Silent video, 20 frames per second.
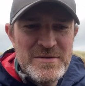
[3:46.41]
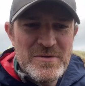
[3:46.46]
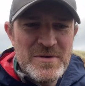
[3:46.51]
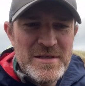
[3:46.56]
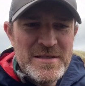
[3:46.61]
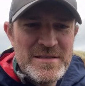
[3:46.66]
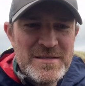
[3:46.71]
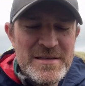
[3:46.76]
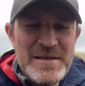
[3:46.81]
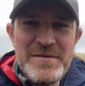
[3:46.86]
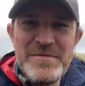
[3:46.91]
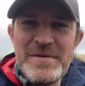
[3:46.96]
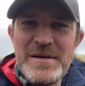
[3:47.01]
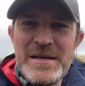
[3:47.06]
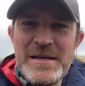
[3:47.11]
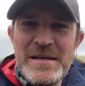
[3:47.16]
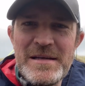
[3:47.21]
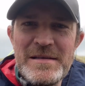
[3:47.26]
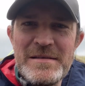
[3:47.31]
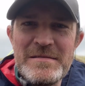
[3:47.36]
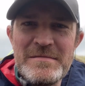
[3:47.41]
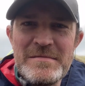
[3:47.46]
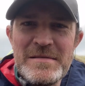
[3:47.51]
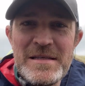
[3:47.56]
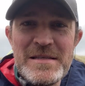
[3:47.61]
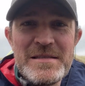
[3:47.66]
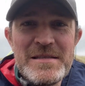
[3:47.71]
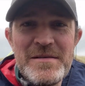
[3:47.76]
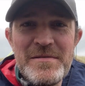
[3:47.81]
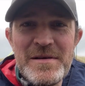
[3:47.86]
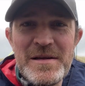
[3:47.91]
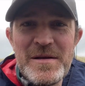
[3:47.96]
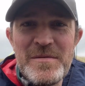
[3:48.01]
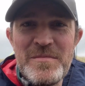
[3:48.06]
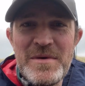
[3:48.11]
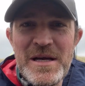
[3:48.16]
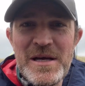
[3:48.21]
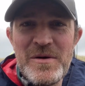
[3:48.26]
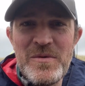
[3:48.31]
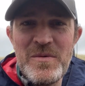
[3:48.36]
So let's see if I can
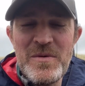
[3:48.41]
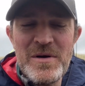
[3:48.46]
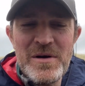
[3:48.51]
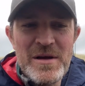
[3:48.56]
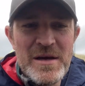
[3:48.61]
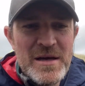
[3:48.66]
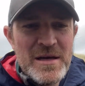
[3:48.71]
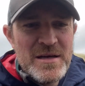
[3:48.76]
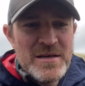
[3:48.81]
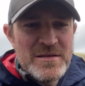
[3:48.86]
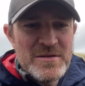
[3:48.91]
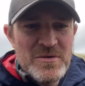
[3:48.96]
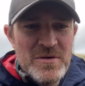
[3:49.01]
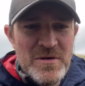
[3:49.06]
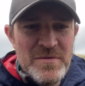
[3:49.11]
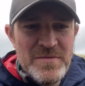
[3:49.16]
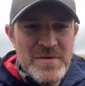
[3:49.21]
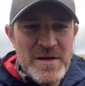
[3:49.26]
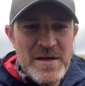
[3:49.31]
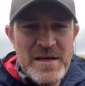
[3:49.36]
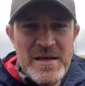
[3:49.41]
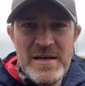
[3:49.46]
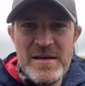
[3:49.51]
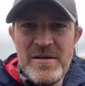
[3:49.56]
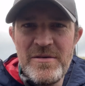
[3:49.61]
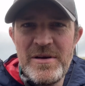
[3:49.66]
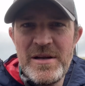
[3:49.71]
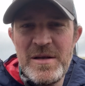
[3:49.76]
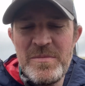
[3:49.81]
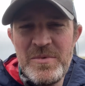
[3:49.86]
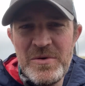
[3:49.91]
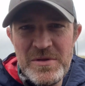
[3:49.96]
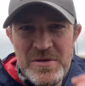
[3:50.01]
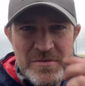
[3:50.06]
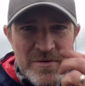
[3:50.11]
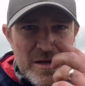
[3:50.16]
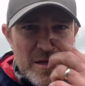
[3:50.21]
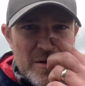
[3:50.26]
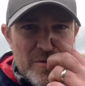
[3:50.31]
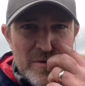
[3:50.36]
make it work. So I've already put the
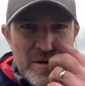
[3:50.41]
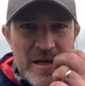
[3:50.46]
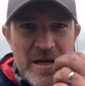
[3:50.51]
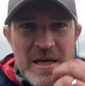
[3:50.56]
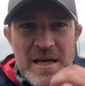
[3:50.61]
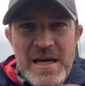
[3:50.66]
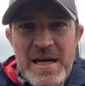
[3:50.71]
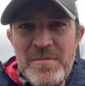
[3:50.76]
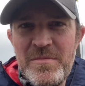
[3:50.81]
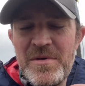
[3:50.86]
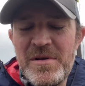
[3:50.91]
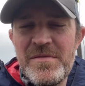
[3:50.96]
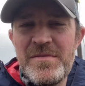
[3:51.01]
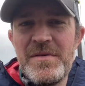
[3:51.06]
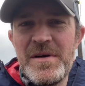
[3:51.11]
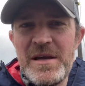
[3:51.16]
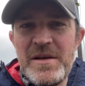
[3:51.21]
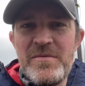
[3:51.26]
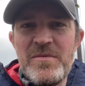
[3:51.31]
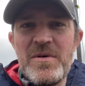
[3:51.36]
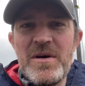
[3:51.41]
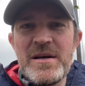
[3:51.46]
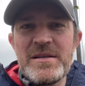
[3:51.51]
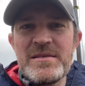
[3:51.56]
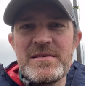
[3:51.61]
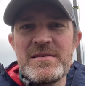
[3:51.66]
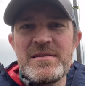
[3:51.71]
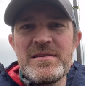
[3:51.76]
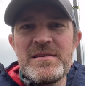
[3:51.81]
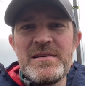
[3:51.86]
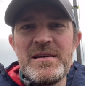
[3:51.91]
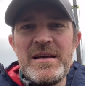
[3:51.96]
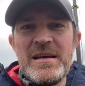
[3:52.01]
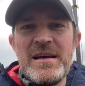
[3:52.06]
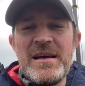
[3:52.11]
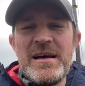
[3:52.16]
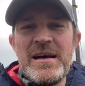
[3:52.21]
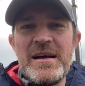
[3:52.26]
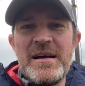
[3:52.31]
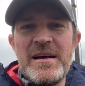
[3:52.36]
radio in AM at 5 watts
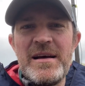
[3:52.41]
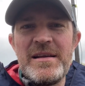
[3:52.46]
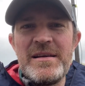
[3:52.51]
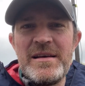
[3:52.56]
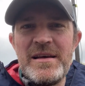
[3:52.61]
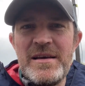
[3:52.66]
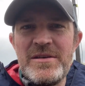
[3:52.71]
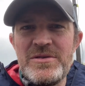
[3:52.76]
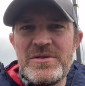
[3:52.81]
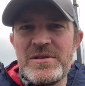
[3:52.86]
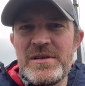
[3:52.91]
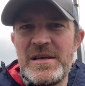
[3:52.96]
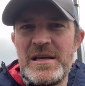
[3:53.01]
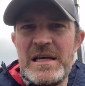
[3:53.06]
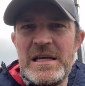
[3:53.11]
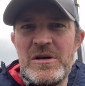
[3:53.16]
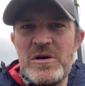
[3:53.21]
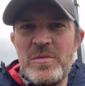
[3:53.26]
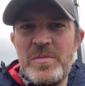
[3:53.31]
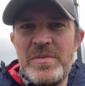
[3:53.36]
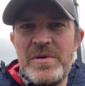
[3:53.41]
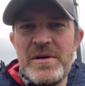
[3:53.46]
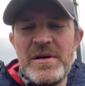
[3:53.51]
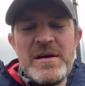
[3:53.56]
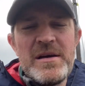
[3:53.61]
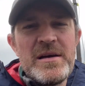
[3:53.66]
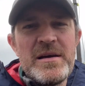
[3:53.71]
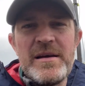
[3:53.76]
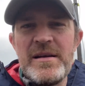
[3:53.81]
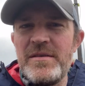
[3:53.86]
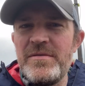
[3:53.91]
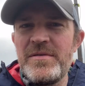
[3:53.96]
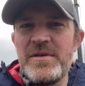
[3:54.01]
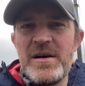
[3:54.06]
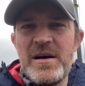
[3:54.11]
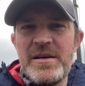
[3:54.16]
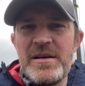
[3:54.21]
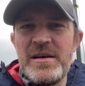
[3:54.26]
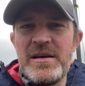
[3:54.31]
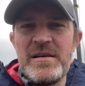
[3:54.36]
and just keyed up, and I've
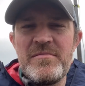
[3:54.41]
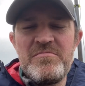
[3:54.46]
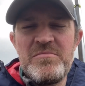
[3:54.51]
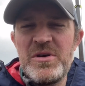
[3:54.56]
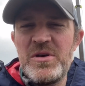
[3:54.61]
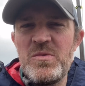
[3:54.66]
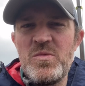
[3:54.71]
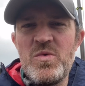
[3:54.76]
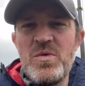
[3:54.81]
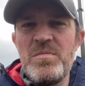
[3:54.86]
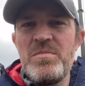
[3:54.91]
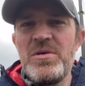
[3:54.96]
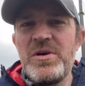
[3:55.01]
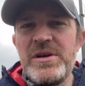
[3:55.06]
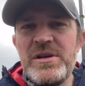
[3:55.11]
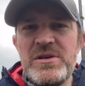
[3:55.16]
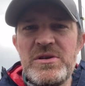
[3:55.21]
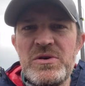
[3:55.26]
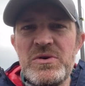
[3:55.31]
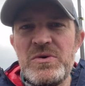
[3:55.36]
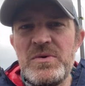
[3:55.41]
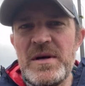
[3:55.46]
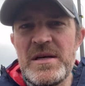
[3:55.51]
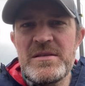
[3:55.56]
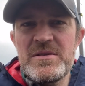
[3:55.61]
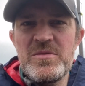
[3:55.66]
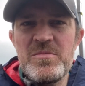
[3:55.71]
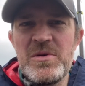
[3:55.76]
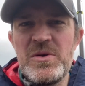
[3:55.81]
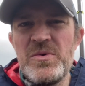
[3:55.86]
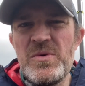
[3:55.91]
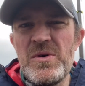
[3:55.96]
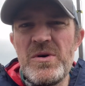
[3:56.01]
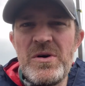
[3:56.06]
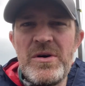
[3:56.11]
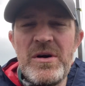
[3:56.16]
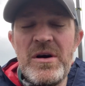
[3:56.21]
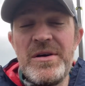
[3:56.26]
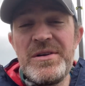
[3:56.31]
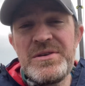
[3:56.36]
got about a 1.2
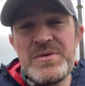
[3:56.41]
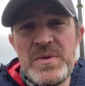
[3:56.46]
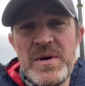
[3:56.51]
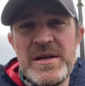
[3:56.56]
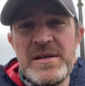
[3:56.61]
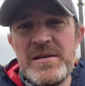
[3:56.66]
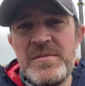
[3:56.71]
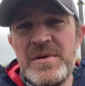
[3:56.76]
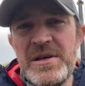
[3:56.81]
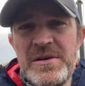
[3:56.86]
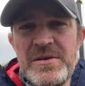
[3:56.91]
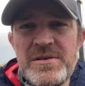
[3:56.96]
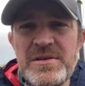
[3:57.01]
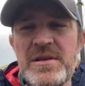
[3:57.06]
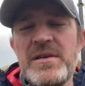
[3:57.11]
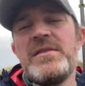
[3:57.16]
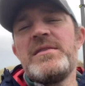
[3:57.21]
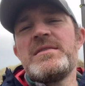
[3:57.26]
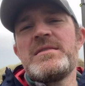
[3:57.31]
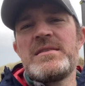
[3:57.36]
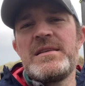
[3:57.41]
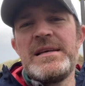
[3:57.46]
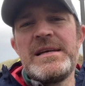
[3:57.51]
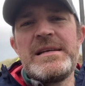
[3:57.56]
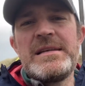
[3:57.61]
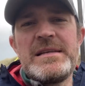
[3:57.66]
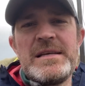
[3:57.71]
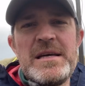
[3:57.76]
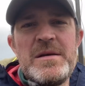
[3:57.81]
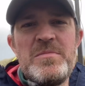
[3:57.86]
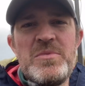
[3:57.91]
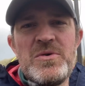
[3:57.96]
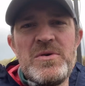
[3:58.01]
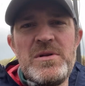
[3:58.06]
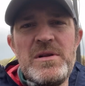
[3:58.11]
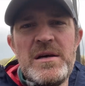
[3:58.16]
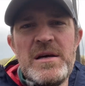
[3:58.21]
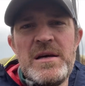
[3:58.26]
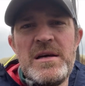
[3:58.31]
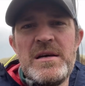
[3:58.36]
SWR on 20 meters on this linked
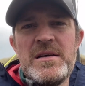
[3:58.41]
dipole.